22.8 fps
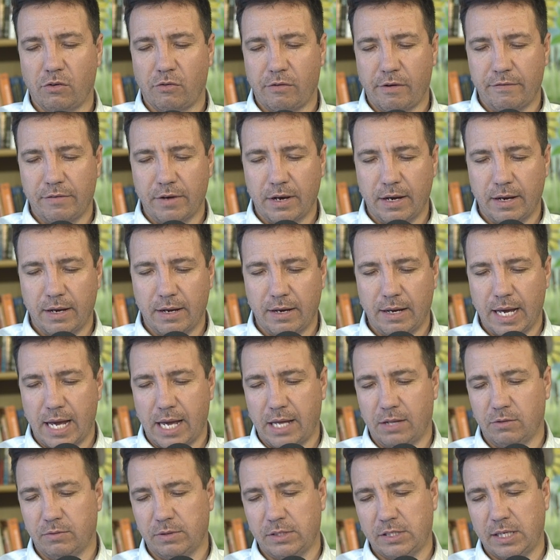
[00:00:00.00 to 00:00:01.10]
river,
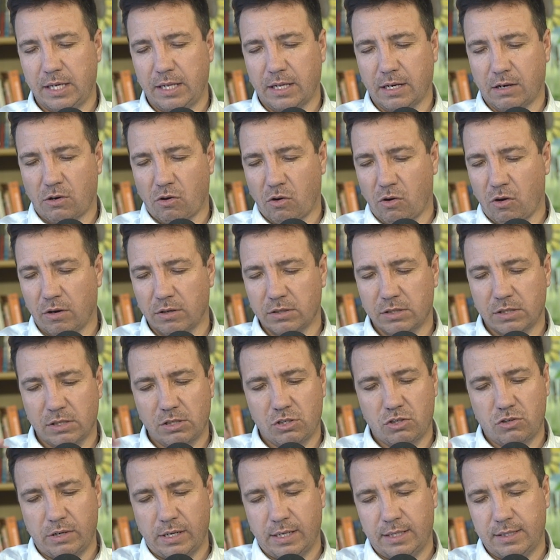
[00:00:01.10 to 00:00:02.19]
and we see the grass, the
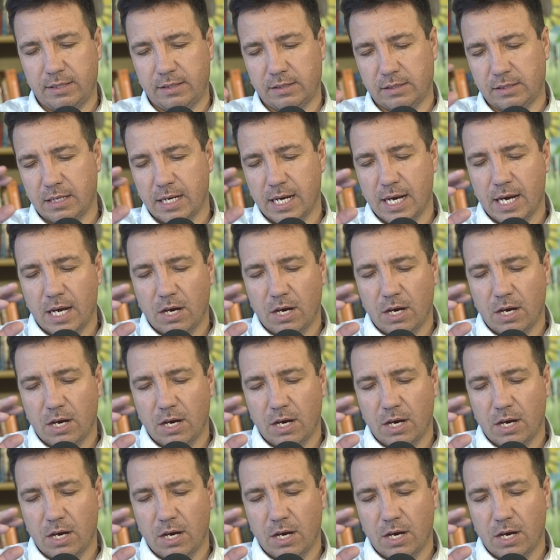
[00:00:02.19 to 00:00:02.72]
trees,